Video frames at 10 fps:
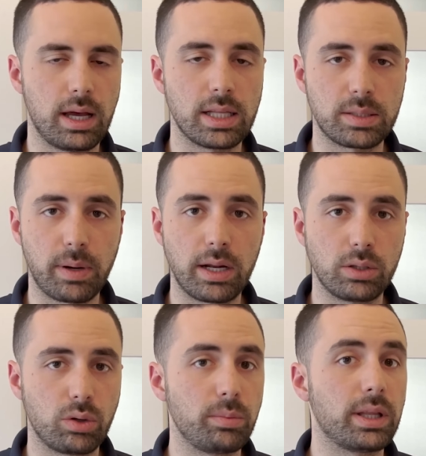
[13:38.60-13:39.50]
And Spider
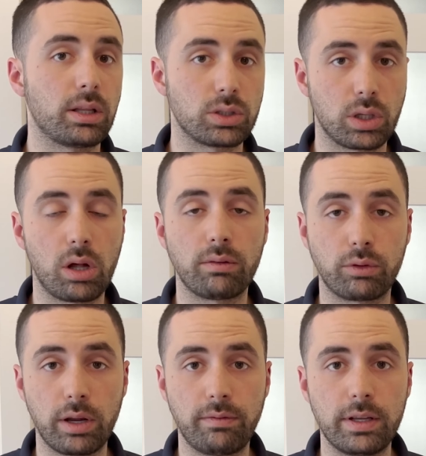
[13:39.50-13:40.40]
told me that there's a lot of
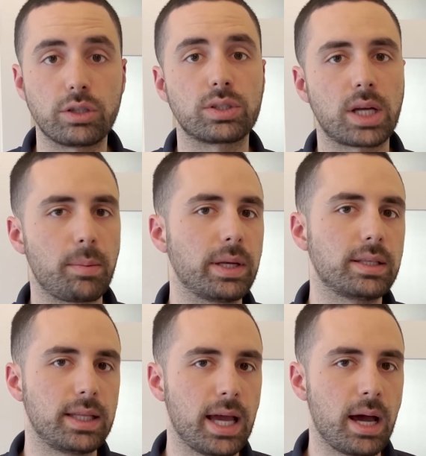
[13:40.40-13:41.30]
great features coming
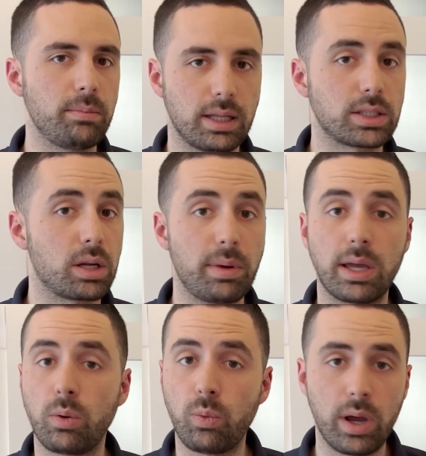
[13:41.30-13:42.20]
to the app that's gonna make
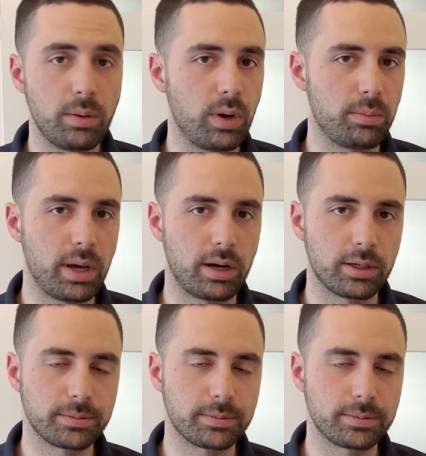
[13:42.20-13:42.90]
it way, way better.